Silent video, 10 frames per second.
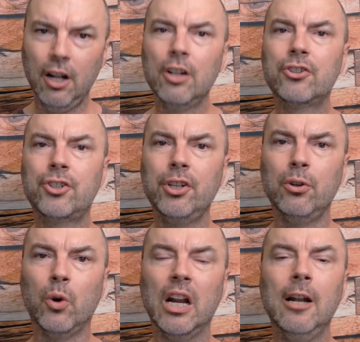2.
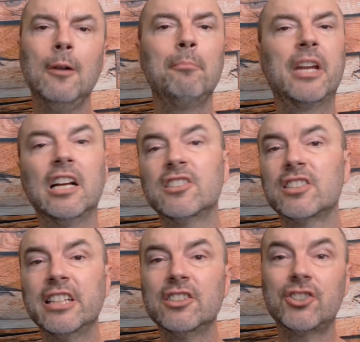Because
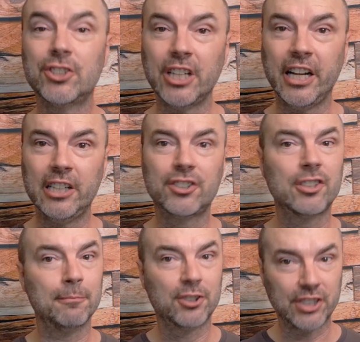things change
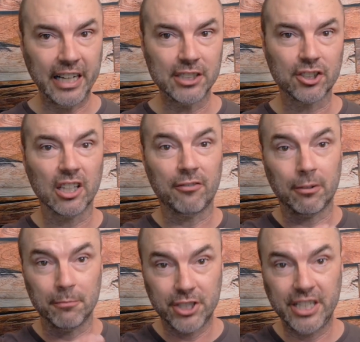substantially from
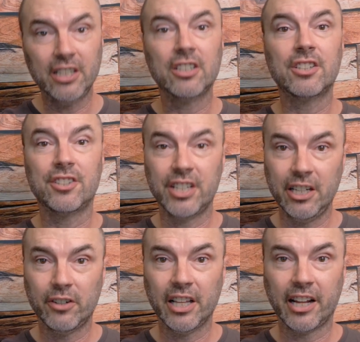tier to tier
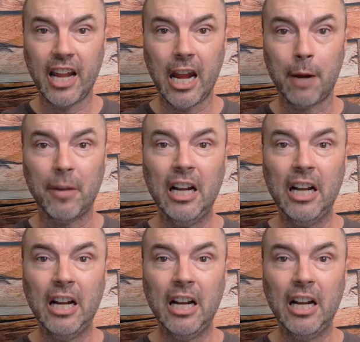in the game,